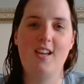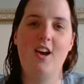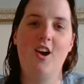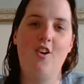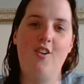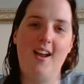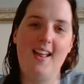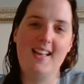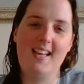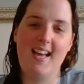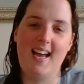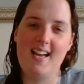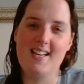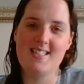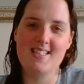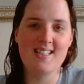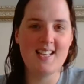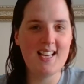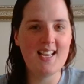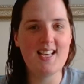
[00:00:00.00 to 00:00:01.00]
All right
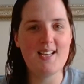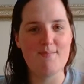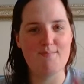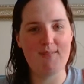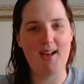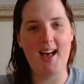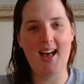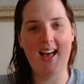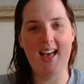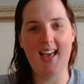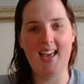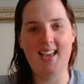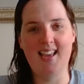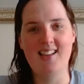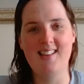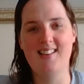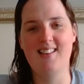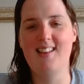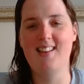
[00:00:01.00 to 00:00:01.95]
guys, bye.